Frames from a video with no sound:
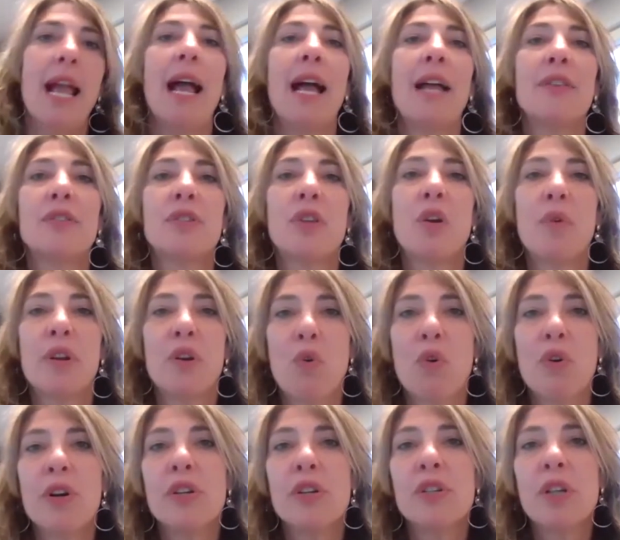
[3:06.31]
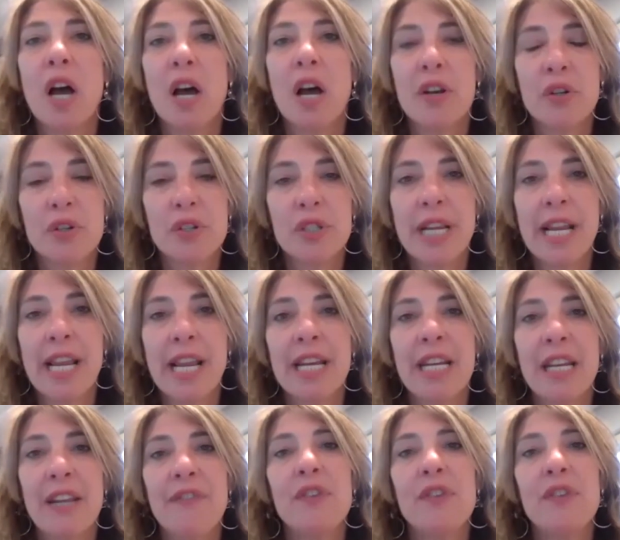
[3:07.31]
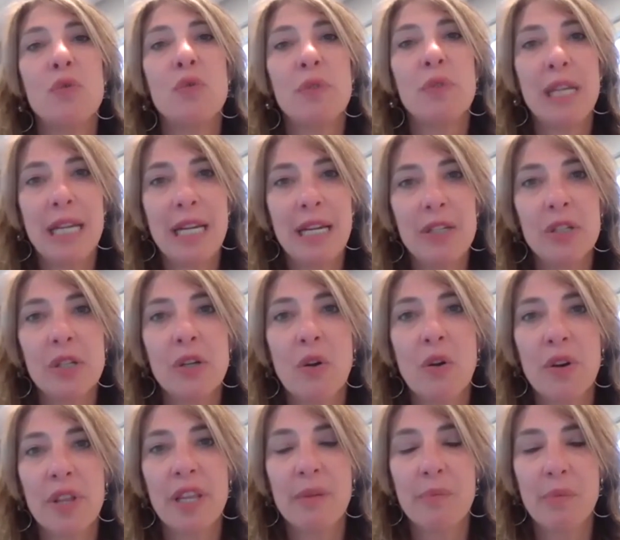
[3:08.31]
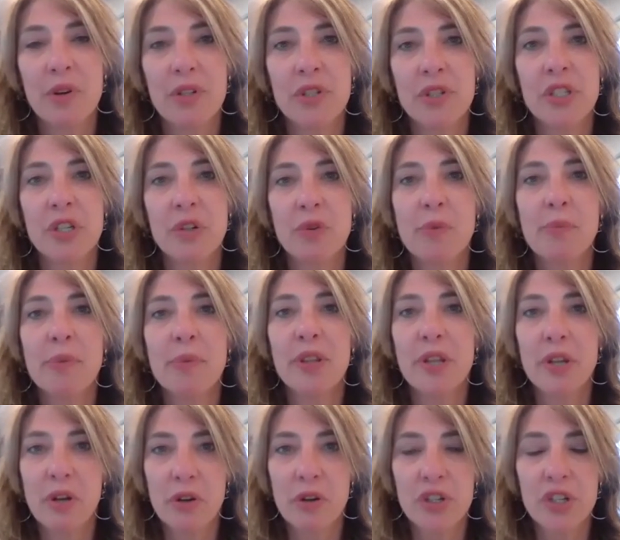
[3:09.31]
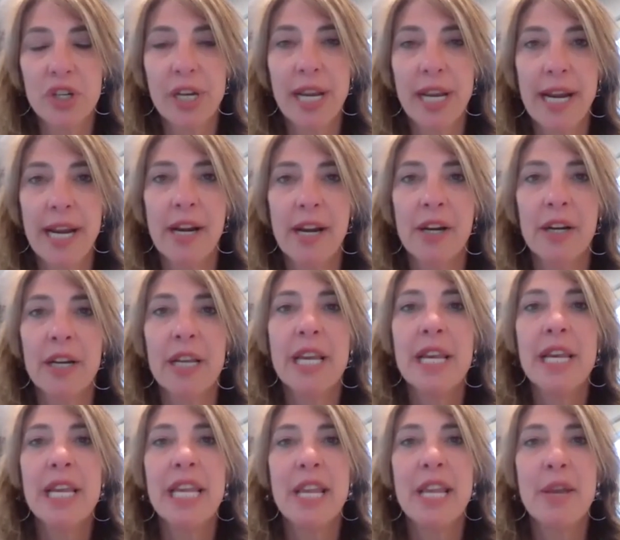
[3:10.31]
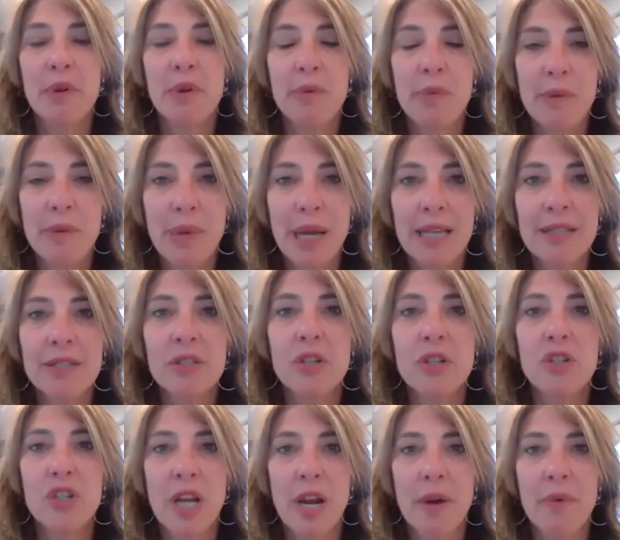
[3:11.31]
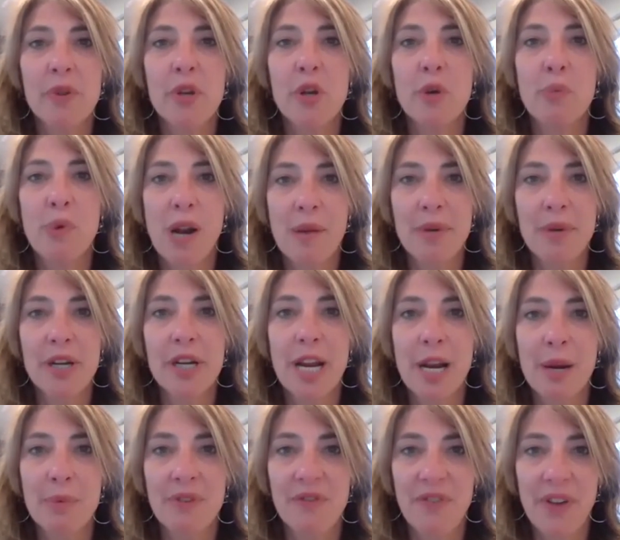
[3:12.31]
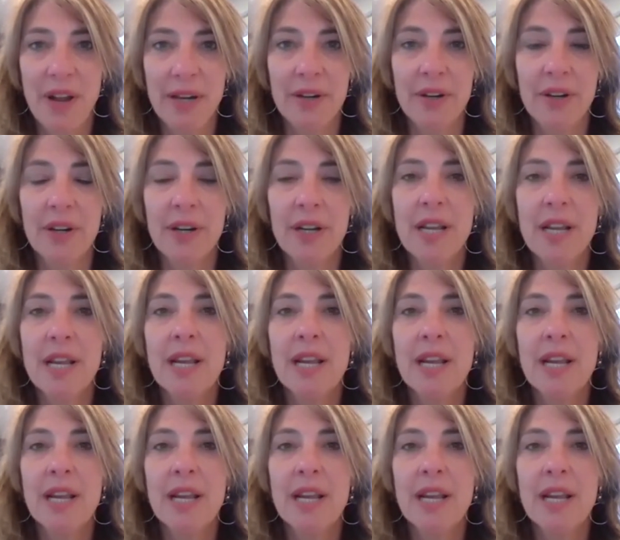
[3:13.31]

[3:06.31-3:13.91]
And so in order to understand if you need to go to the emergency room or the urgent care, it would be best to check with your primary care provider.